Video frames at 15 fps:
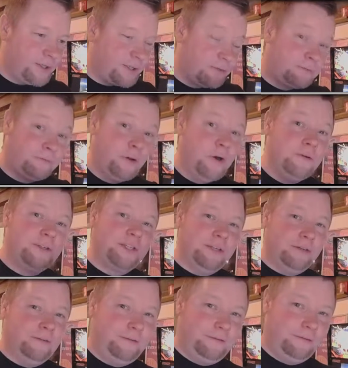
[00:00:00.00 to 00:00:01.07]
are
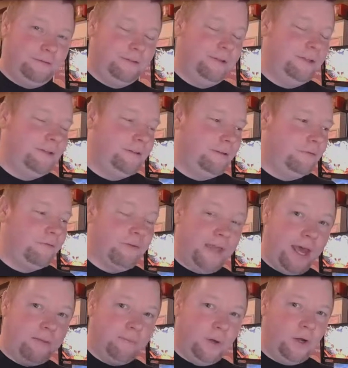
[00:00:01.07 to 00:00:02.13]
frozen for
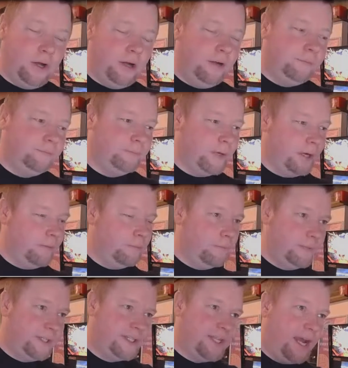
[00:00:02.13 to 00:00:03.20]
that ball, but
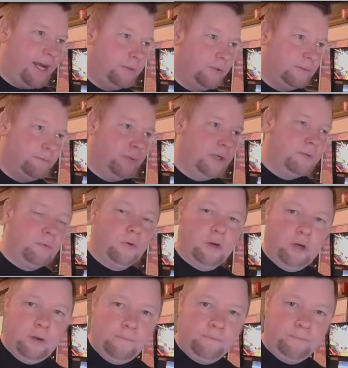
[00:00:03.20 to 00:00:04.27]
stacked with
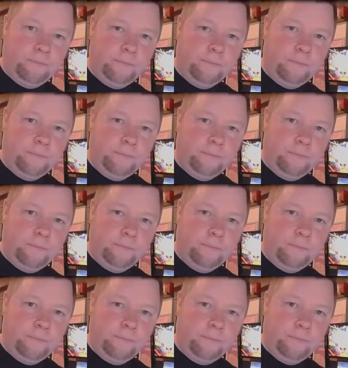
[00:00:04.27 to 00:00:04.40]
Bookworm,